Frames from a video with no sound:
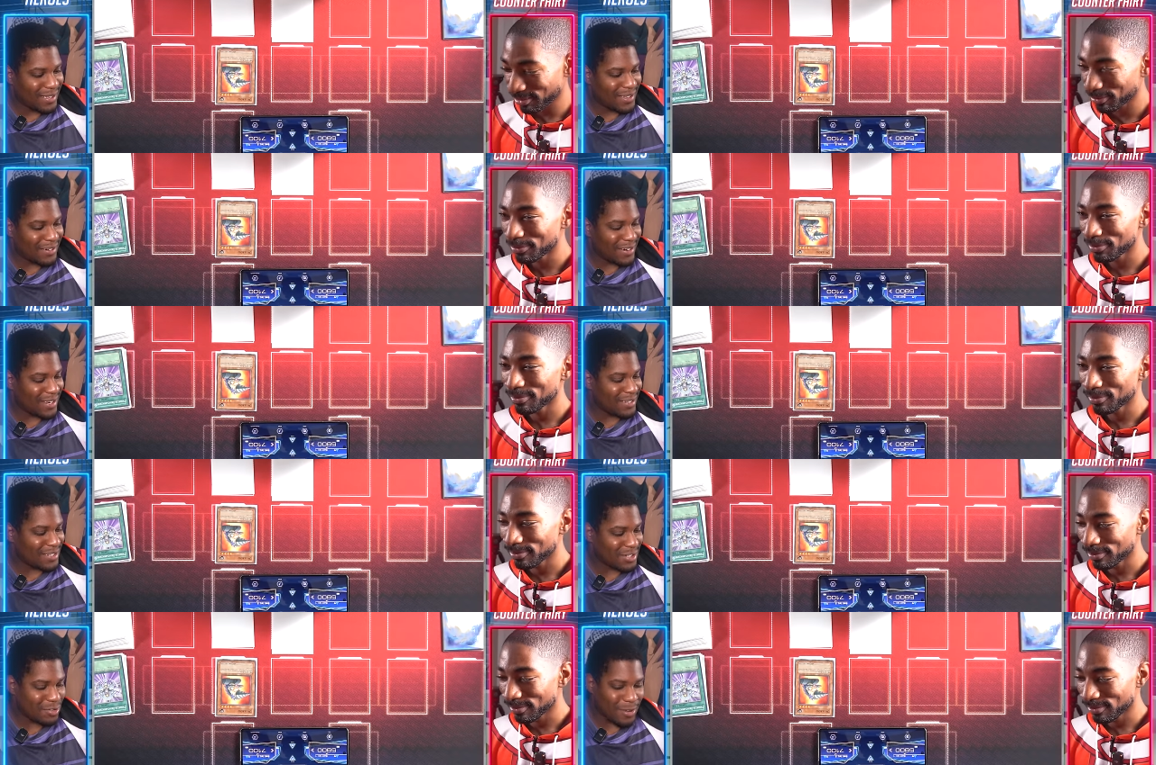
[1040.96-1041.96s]
Speaker 1: Alright, you
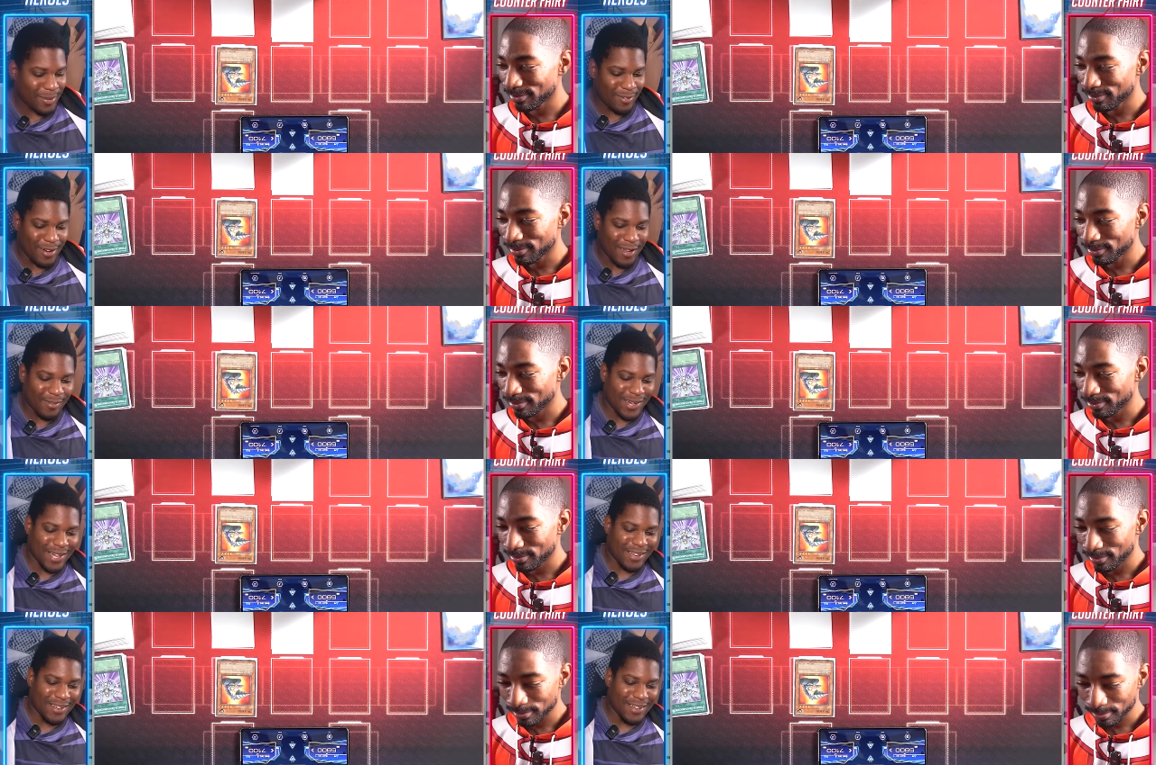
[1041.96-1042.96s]
destroyed my
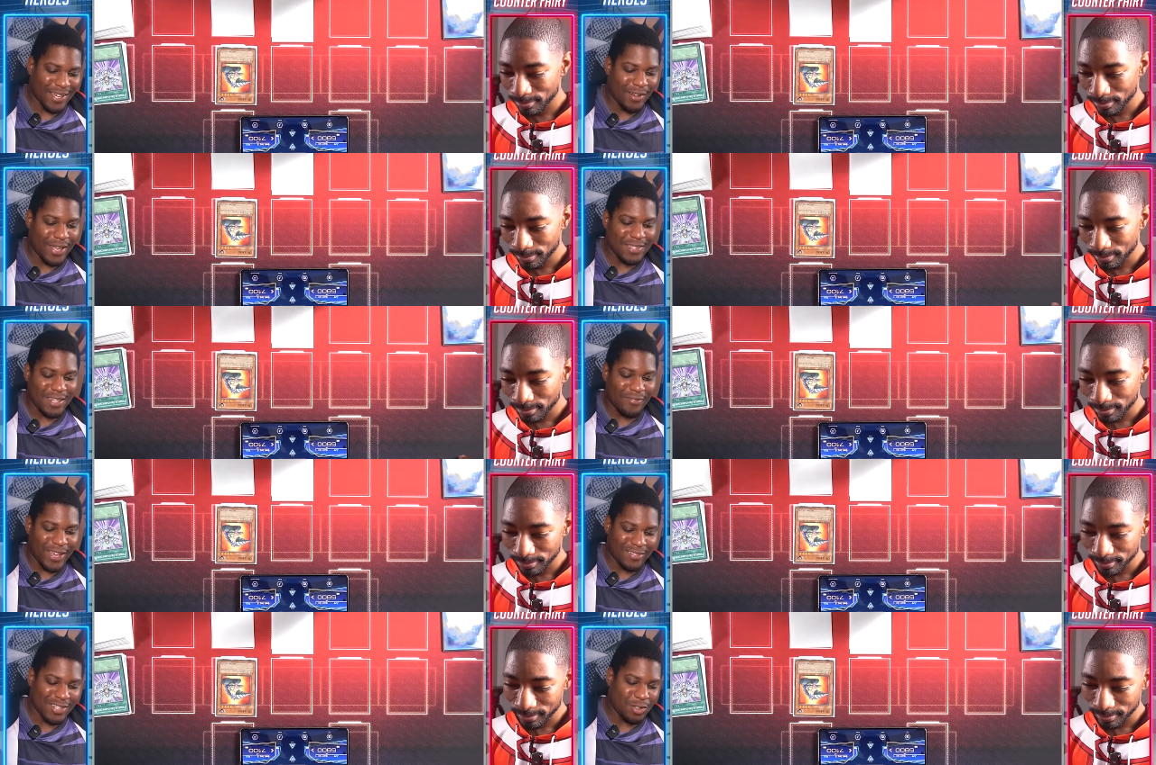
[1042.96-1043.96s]
Wroughtweiler. It only gets an
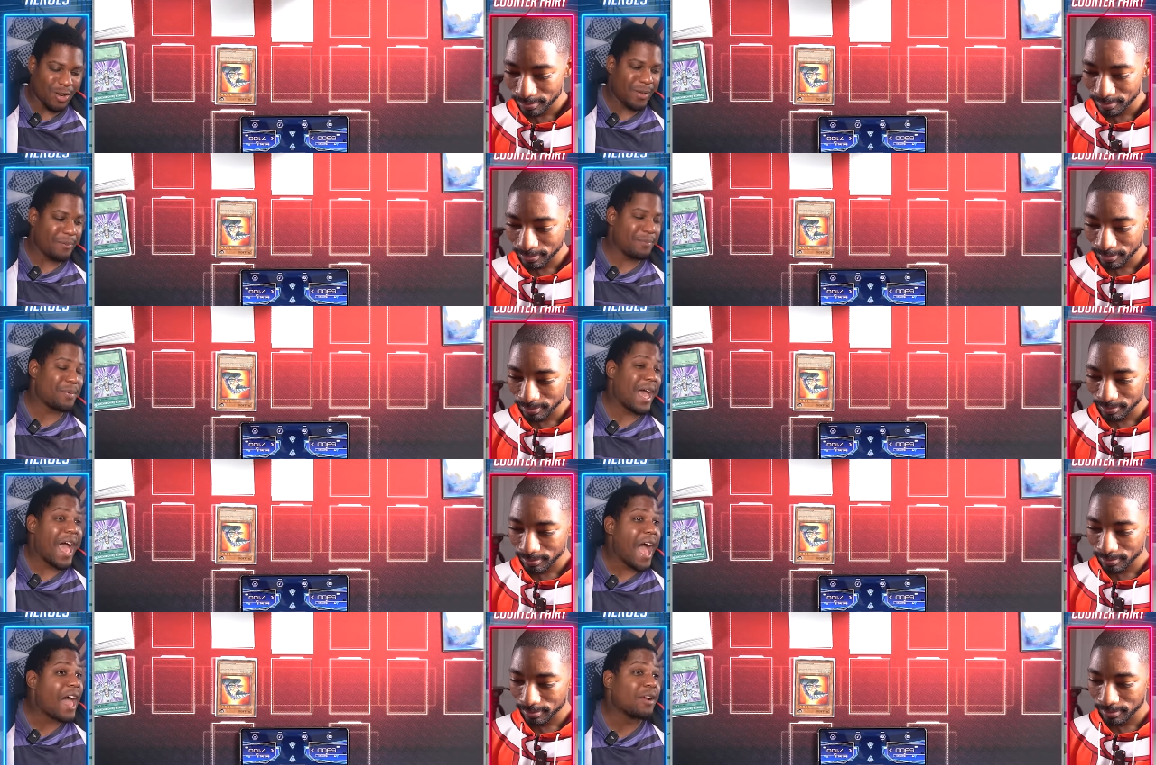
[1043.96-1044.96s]
effect of destroyed by
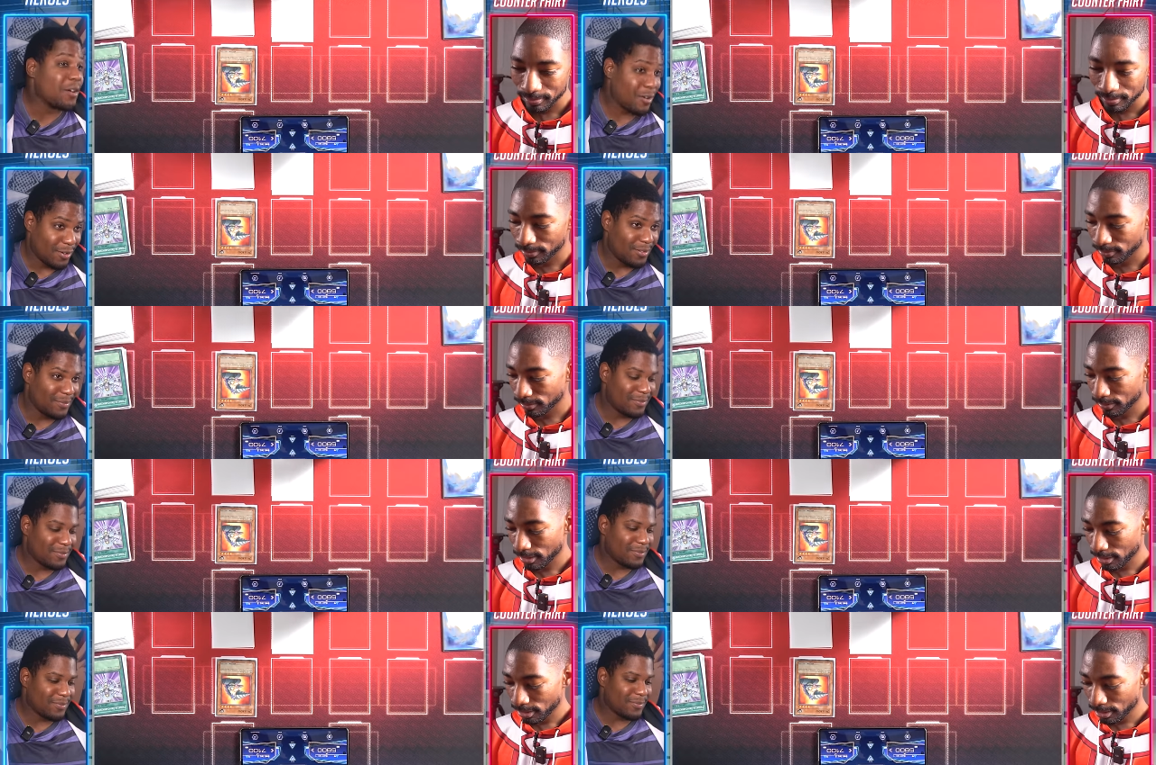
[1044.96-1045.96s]
battle,
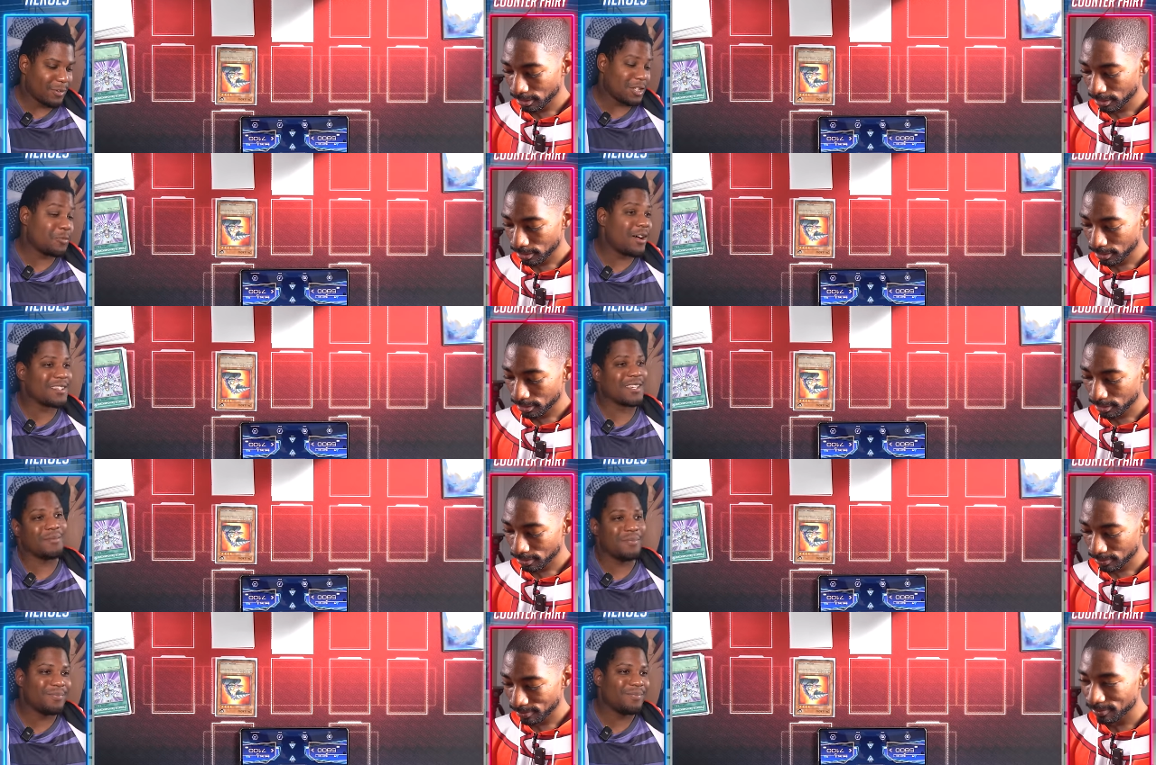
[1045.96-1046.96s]
which it wasn't.
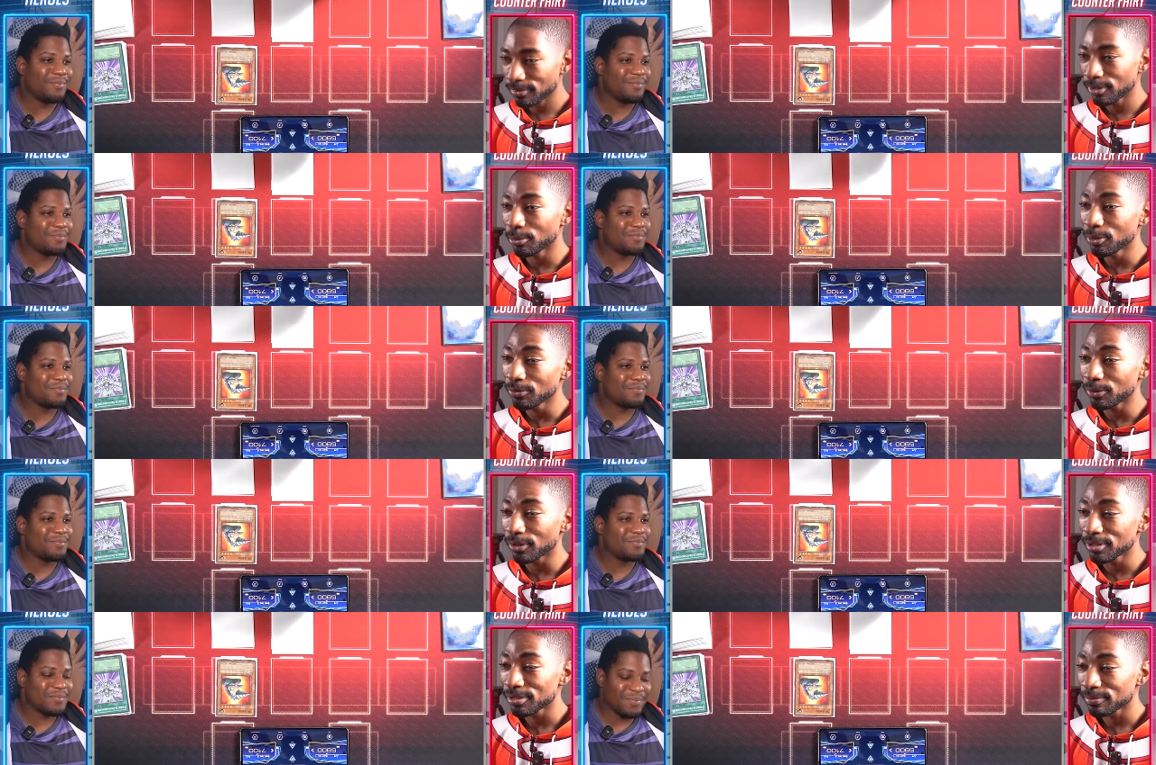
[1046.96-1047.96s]
you move,
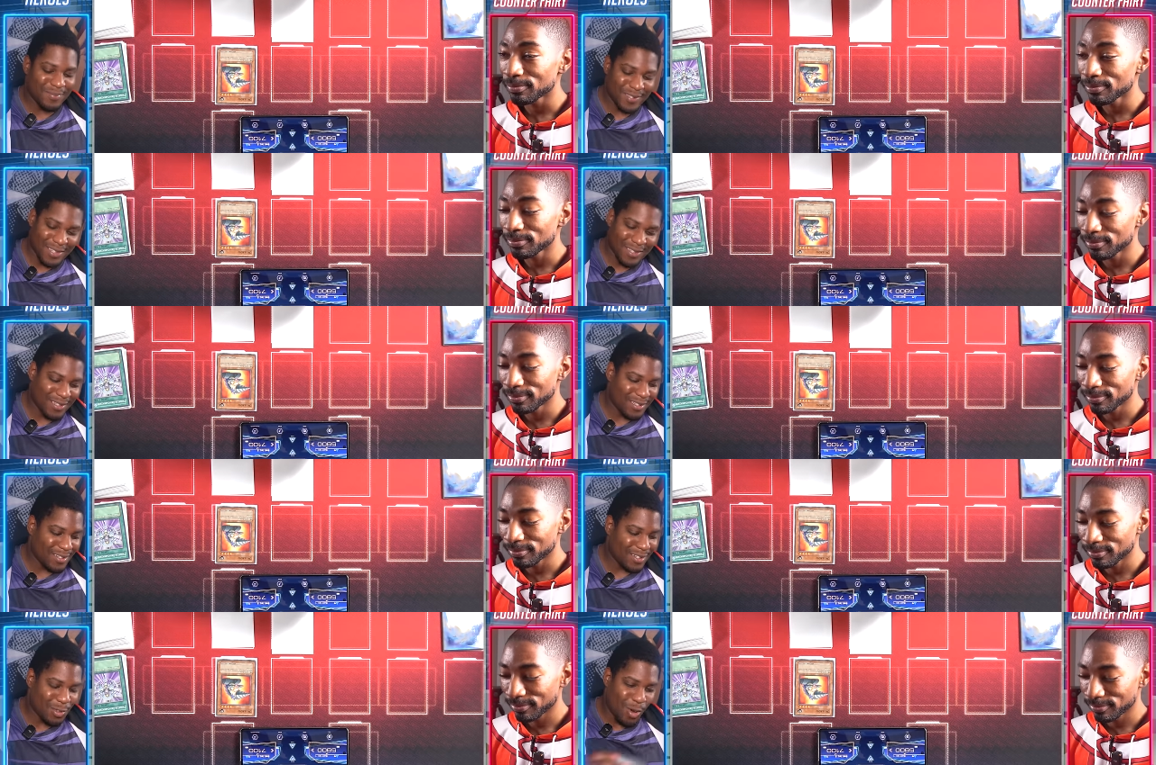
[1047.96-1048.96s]
duelist.
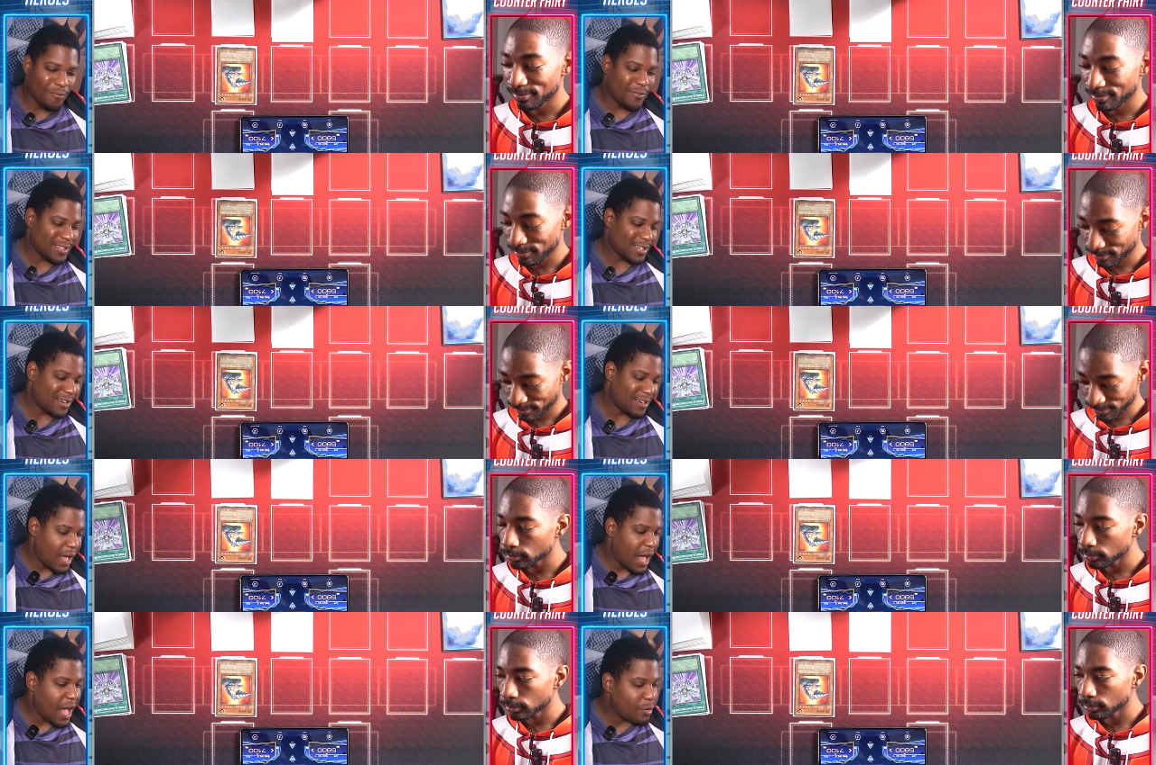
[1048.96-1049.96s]
Draw for turn.
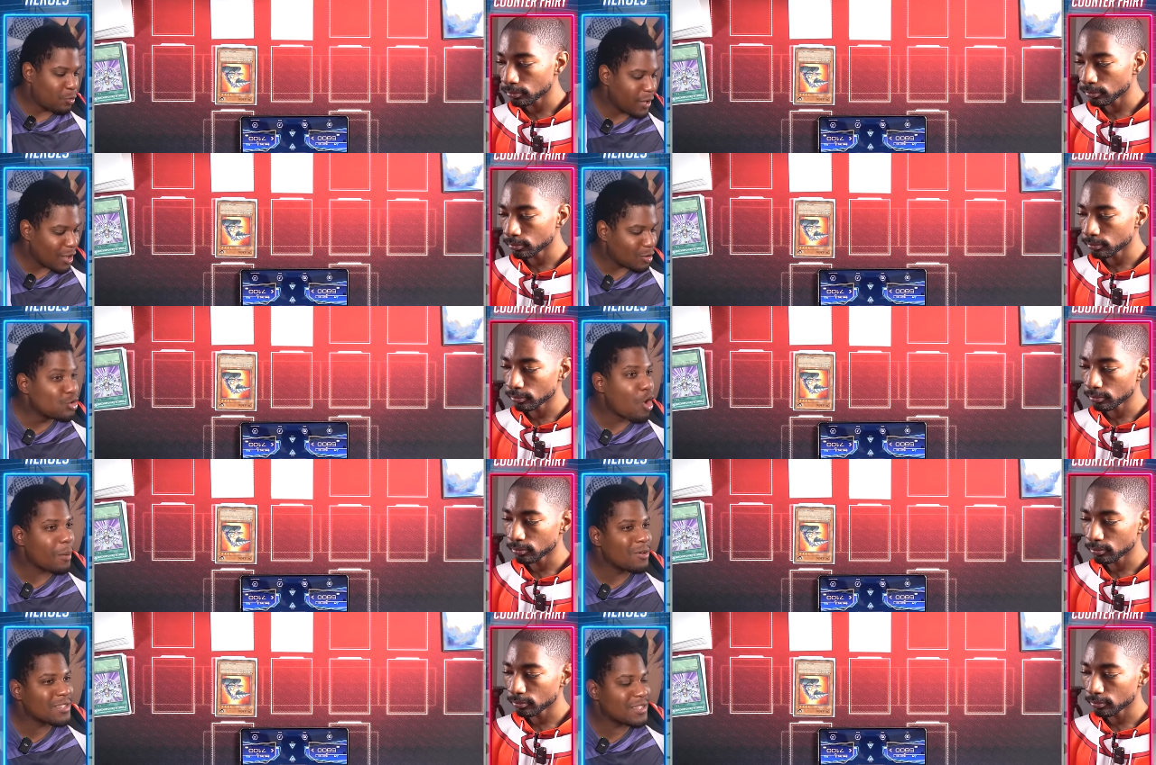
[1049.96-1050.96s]
I will normal